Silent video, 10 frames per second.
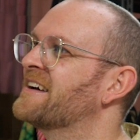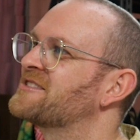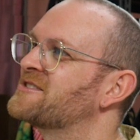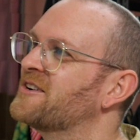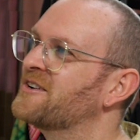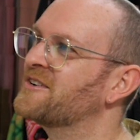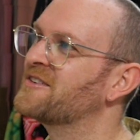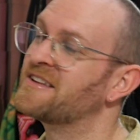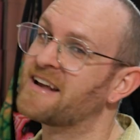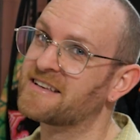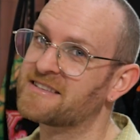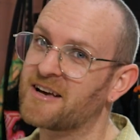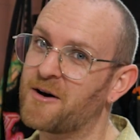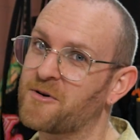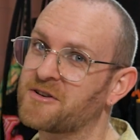So the next thing
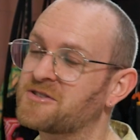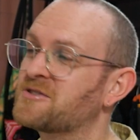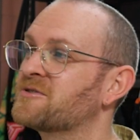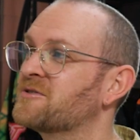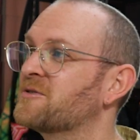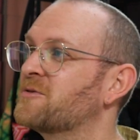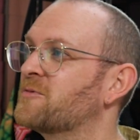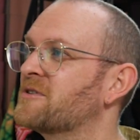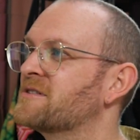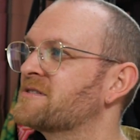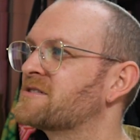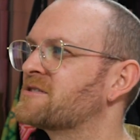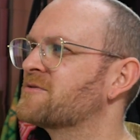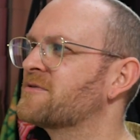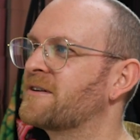I wanted to do was
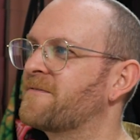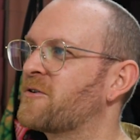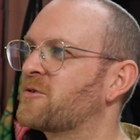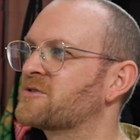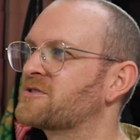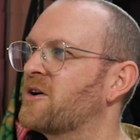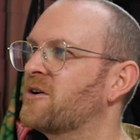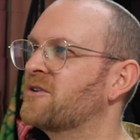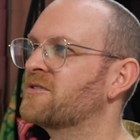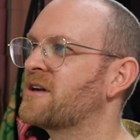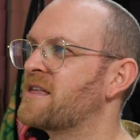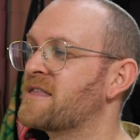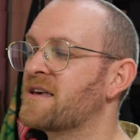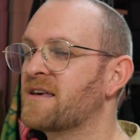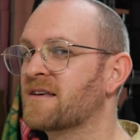to really focus on
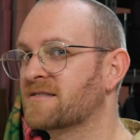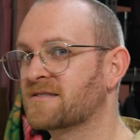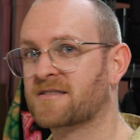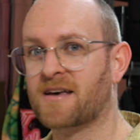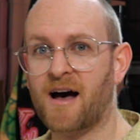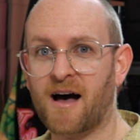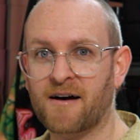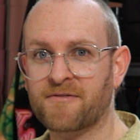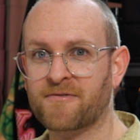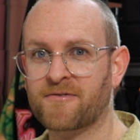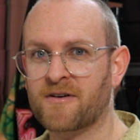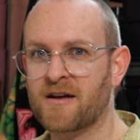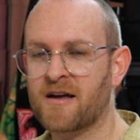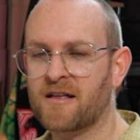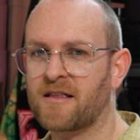the scarf,
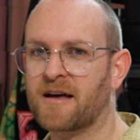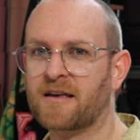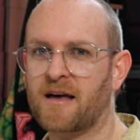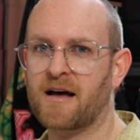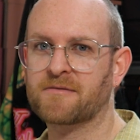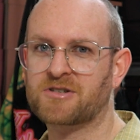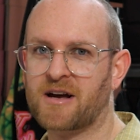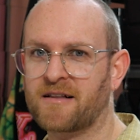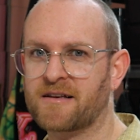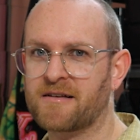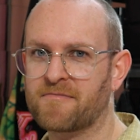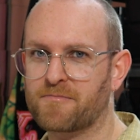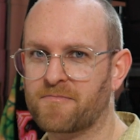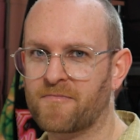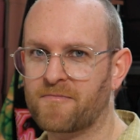like Charli
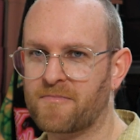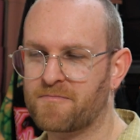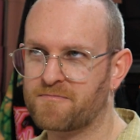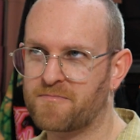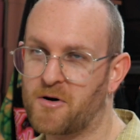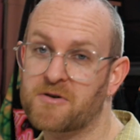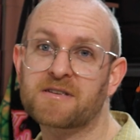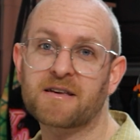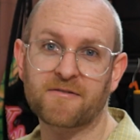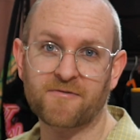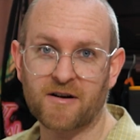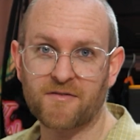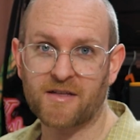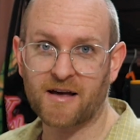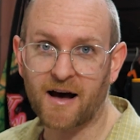posing in front
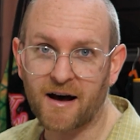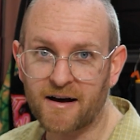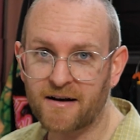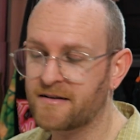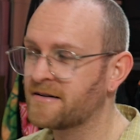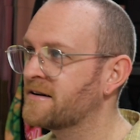of the car.